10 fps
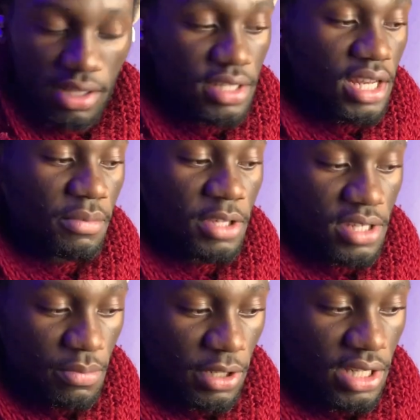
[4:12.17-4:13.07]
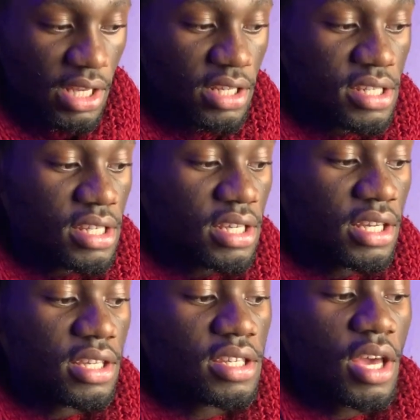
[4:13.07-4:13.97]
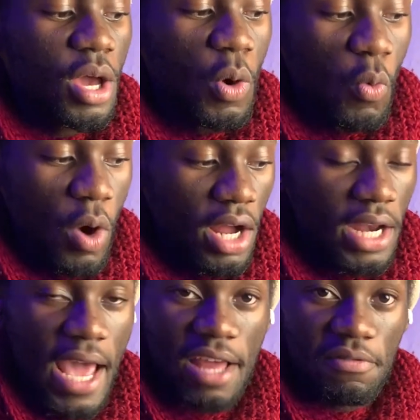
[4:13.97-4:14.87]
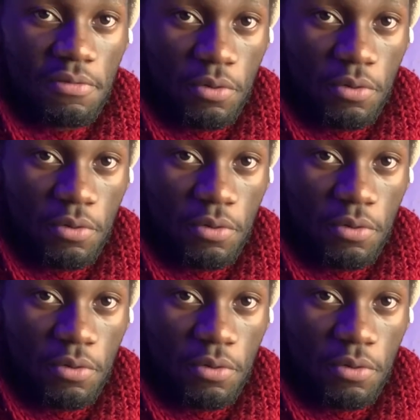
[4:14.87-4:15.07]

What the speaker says: this time your simultaneous is 1 and